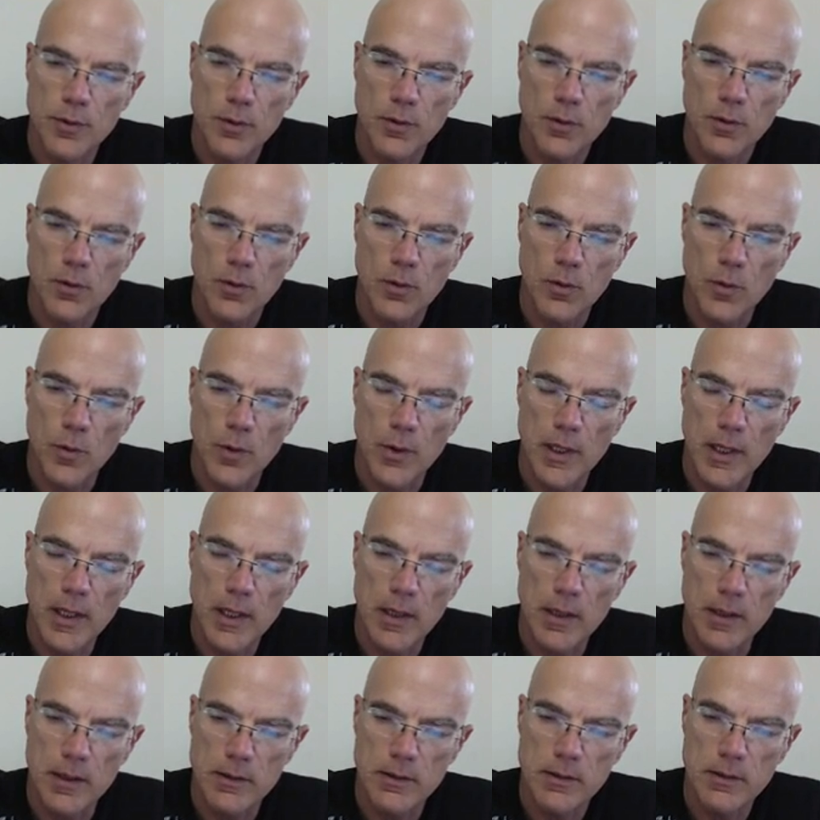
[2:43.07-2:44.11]
zero
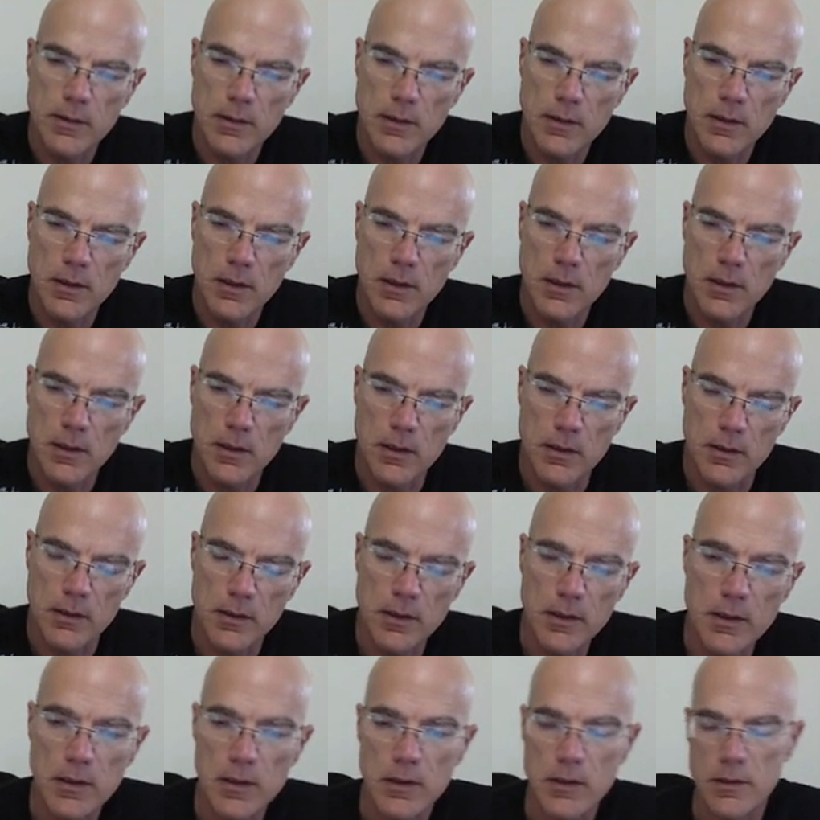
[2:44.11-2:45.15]
eight. In
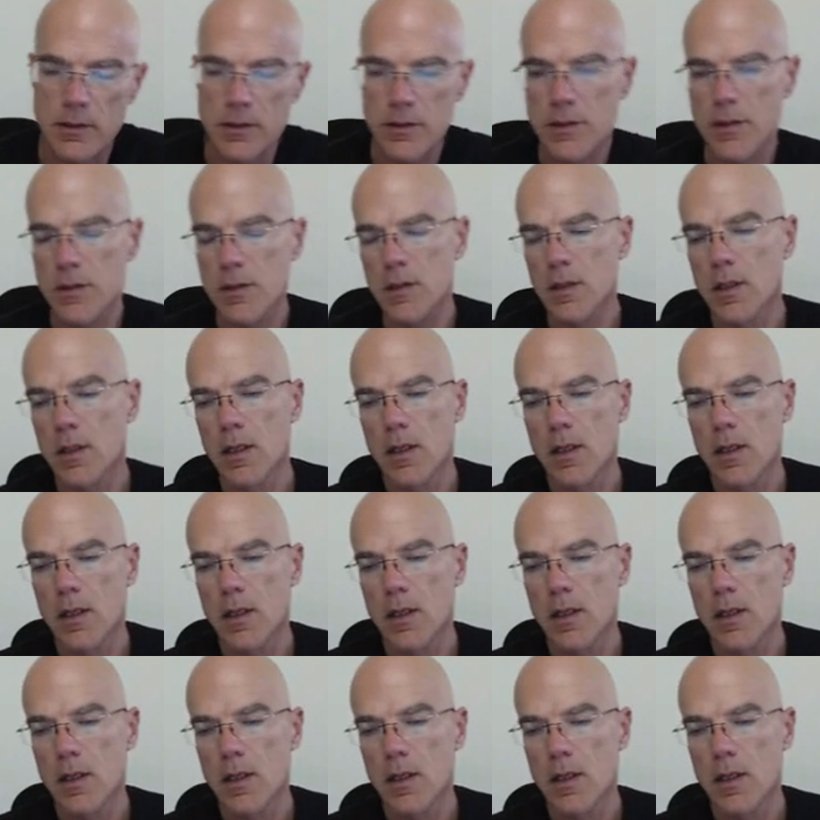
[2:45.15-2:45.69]
years,